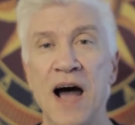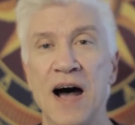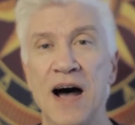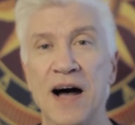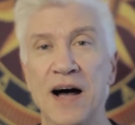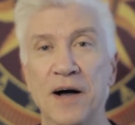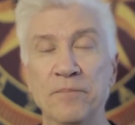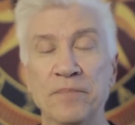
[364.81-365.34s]

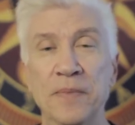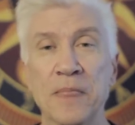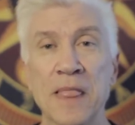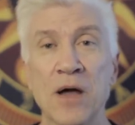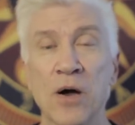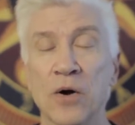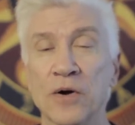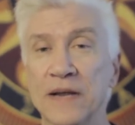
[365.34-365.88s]

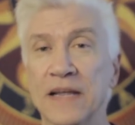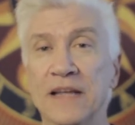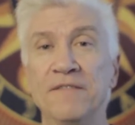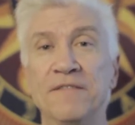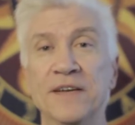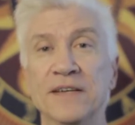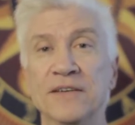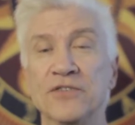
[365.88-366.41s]
or
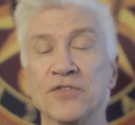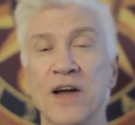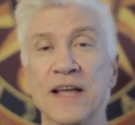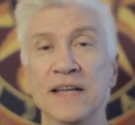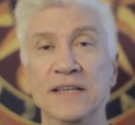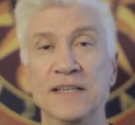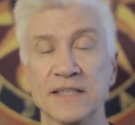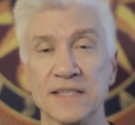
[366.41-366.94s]
even
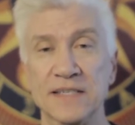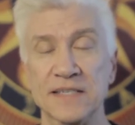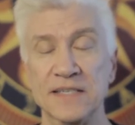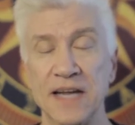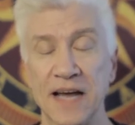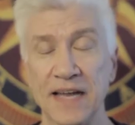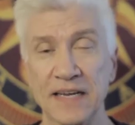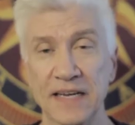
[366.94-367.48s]
trying to
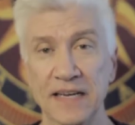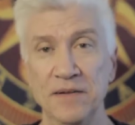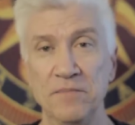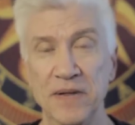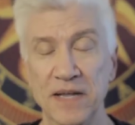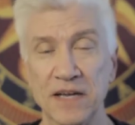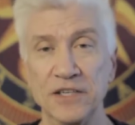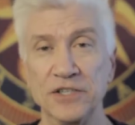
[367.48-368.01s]
study,
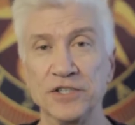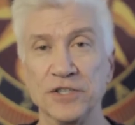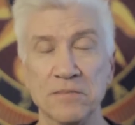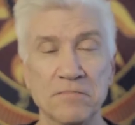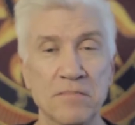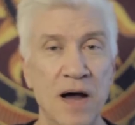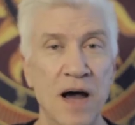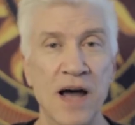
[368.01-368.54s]
because
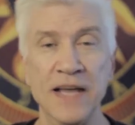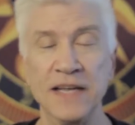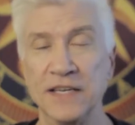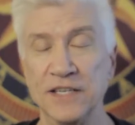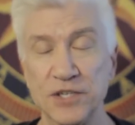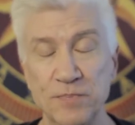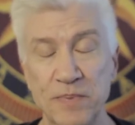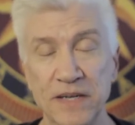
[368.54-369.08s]
your
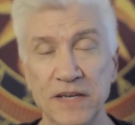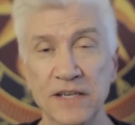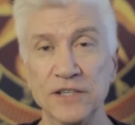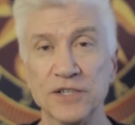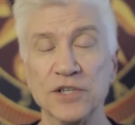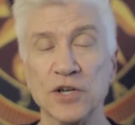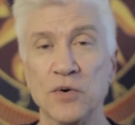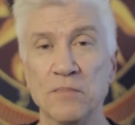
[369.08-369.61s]
mind is
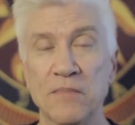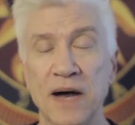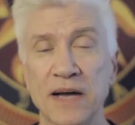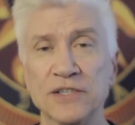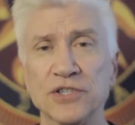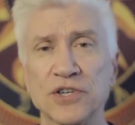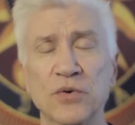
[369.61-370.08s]
spinning so much.